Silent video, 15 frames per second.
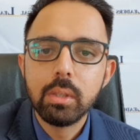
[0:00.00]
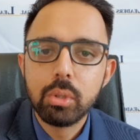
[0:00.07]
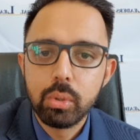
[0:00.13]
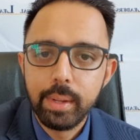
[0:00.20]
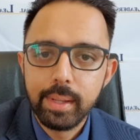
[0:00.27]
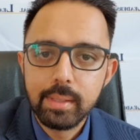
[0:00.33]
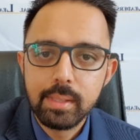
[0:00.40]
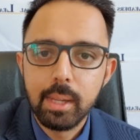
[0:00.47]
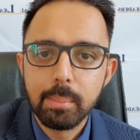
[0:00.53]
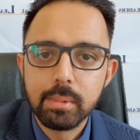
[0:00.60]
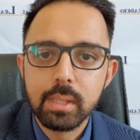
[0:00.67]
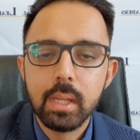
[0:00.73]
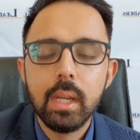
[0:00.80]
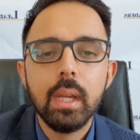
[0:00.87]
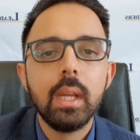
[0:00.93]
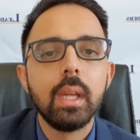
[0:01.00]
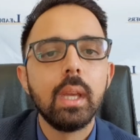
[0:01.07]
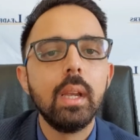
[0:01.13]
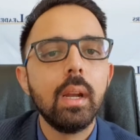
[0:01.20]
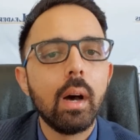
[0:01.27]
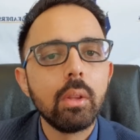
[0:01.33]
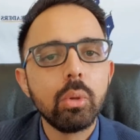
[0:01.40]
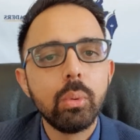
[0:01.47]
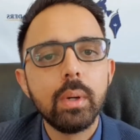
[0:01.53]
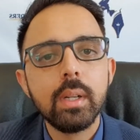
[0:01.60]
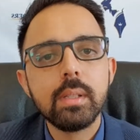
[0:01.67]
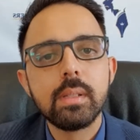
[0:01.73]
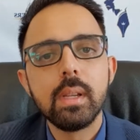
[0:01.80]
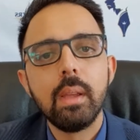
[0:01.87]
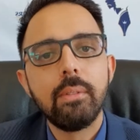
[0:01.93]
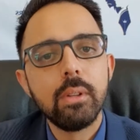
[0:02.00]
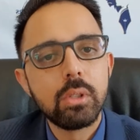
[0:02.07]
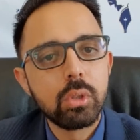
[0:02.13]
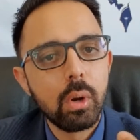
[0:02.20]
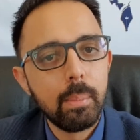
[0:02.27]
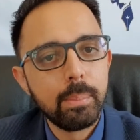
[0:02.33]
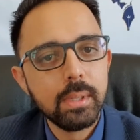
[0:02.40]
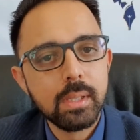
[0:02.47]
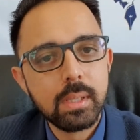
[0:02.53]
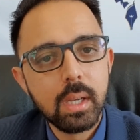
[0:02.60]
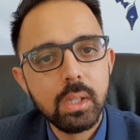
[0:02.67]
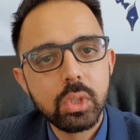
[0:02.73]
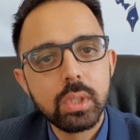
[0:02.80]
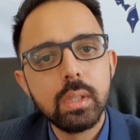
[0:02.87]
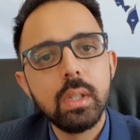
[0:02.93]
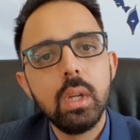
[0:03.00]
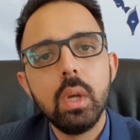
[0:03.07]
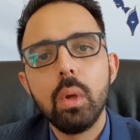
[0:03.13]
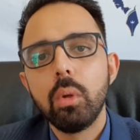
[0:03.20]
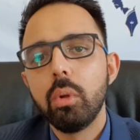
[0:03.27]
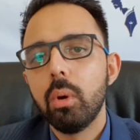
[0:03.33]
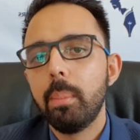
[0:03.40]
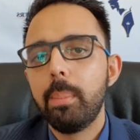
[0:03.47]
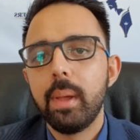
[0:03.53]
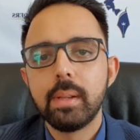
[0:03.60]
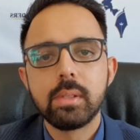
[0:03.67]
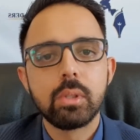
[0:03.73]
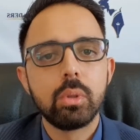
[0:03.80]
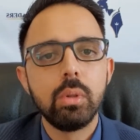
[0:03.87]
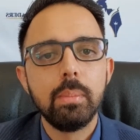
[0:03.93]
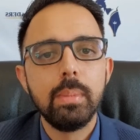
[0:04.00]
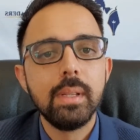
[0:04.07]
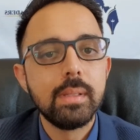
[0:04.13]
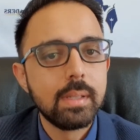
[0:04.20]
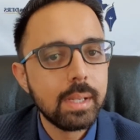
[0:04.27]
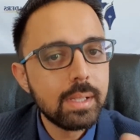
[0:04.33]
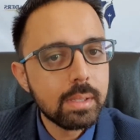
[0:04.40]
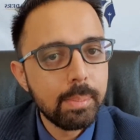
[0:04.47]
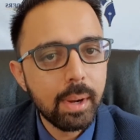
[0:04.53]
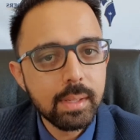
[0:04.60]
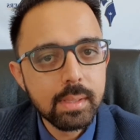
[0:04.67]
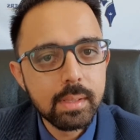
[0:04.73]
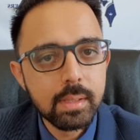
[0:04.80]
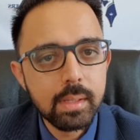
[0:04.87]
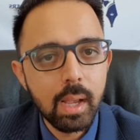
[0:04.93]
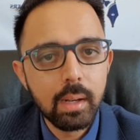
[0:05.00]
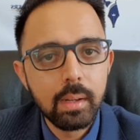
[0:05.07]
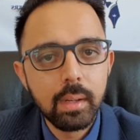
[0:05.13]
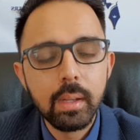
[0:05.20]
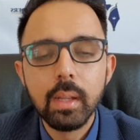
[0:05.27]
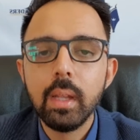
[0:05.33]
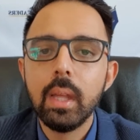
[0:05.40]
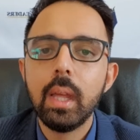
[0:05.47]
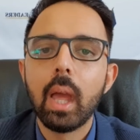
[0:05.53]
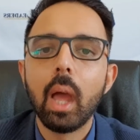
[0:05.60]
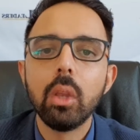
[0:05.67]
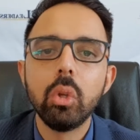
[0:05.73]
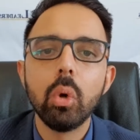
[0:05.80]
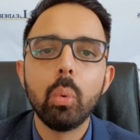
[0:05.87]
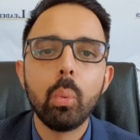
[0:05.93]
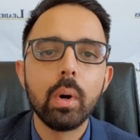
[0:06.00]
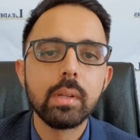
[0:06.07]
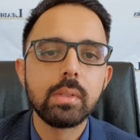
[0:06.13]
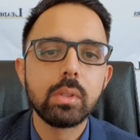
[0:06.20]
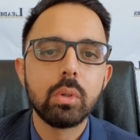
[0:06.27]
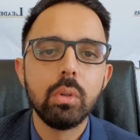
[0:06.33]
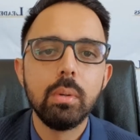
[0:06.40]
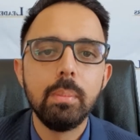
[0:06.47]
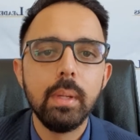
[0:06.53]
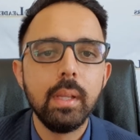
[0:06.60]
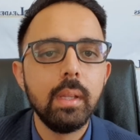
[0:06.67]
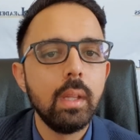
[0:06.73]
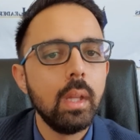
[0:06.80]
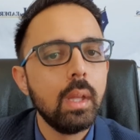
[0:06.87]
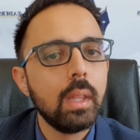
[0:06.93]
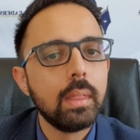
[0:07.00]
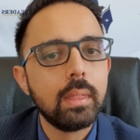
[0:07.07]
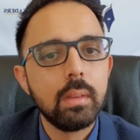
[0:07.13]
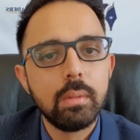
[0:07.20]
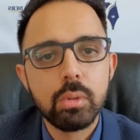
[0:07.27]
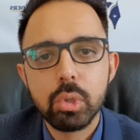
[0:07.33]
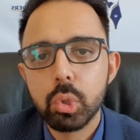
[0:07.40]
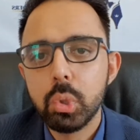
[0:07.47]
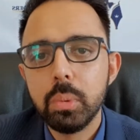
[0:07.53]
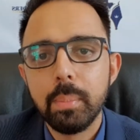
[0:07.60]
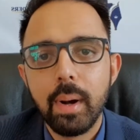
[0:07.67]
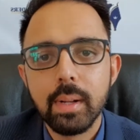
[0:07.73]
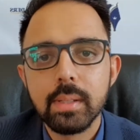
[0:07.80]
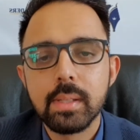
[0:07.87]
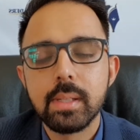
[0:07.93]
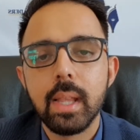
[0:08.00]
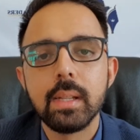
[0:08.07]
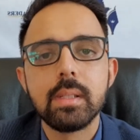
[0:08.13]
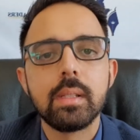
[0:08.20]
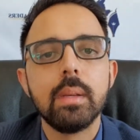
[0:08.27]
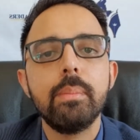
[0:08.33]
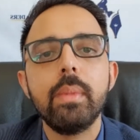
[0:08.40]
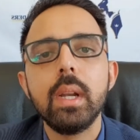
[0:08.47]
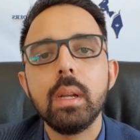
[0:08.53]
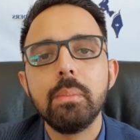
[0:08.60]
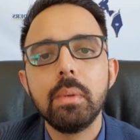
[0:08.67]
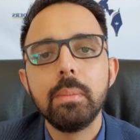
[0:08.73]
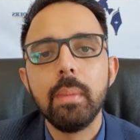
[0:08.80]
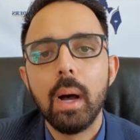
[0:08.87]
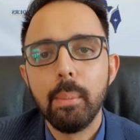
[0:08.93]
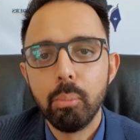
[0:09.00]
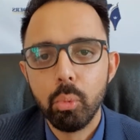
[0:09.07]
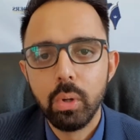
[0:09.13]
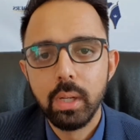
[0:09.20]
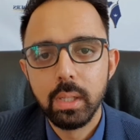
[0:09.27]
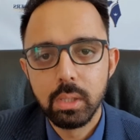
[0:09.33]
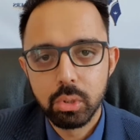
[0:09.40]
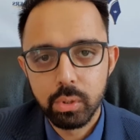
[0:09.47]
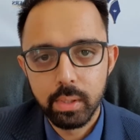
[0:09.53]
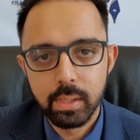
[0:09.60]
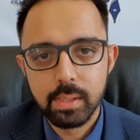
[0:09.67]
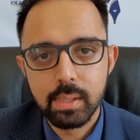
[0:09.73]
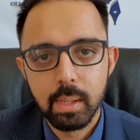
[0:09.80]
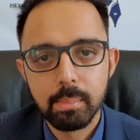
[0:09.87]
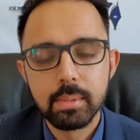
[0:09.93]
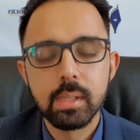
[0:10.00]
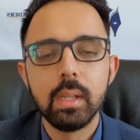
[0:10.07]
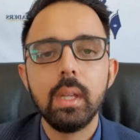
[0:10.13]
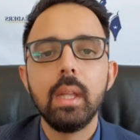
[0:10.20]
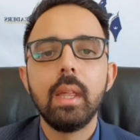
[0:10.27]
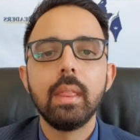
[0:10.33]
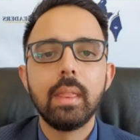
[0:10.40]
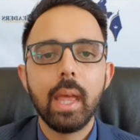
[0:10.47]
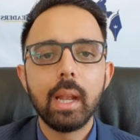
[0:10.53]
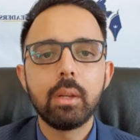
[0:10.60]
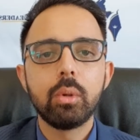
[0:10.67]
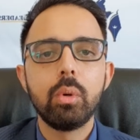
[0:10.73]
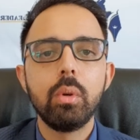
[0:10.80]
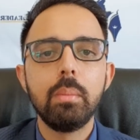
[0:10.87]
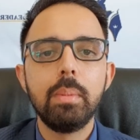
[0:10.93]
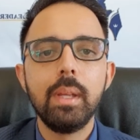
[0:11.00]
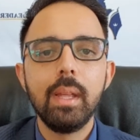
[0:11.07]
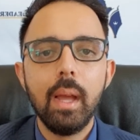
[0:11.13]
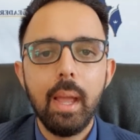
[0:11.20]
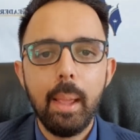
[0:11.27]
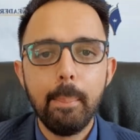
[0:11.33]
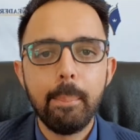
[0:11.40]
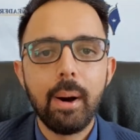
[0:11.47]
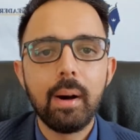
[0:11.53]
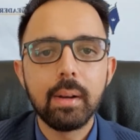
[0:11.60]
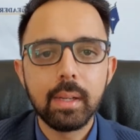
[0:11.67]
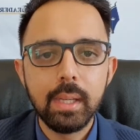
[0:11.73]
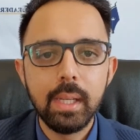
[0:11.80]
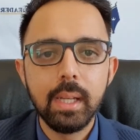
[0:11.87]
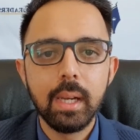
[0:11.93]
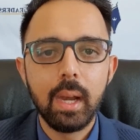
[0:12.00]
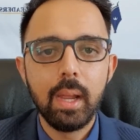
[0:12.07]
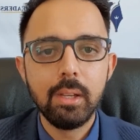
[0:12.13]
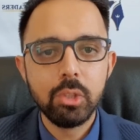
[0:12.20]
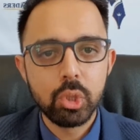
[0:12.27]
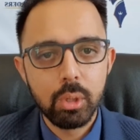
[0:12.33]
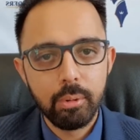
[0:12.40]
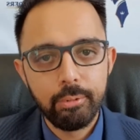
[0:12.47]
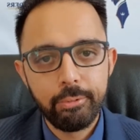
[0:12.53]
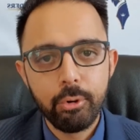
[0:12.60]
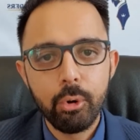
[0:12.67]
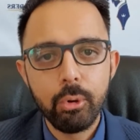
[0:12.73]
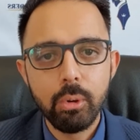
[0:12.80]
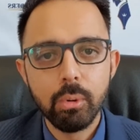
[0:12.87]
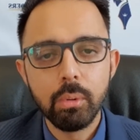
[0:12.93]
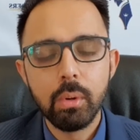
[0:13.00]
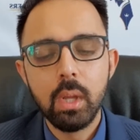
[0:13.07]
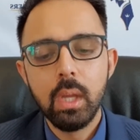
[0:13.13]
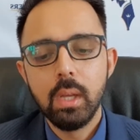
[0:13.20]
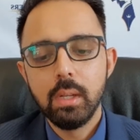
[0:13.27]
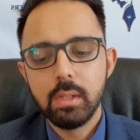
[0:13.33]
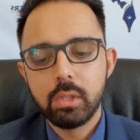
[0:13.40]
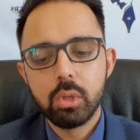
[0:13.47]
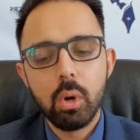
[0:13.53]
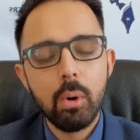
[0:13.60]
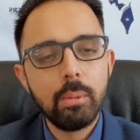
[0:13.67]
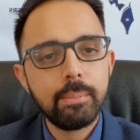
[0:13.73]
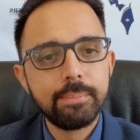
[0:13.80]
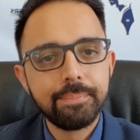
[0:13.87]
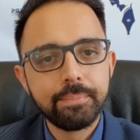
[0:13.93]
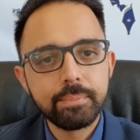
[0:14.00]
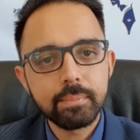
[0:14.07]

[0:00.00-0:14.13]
to accept. In other words, if it's compensation, your best could be 6 months salary and your worst could be 2 months. That's the minimum I'm willing to accept. That could be a bargaining range for you. So